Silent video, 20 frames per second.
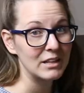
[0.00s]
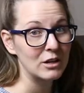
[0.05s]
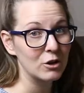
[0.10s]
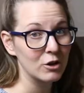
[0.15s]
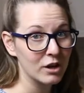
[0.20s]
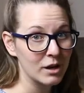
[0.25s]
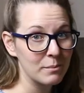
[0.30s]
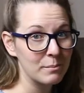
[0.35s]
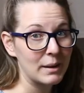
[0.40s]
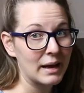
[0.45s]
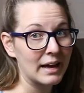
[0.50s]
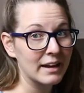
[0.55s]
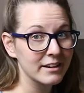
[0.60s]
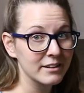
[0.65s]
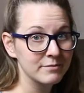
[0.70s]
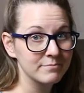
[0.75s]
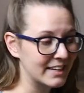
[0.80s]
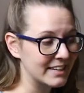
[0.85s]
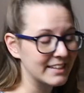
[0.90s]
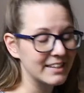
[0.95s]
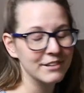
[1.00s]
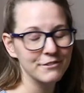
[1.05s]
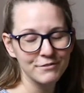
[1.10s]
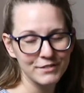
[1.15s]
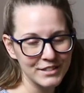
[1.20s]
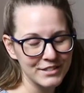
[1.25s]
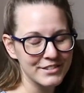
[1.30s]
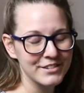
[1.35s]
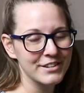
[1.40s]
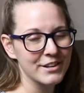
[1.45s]
then I'll come back and give
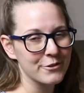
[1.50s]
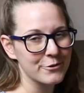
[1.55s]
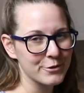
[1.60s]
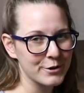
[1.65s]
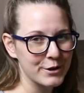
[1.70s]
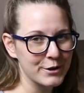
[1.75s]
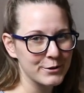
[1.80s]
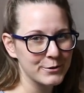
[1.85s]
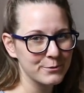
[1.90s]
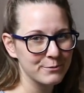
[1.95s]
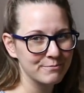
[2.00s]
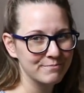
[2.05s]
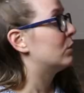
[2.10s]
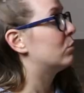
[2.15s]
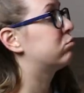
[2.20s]
this another go.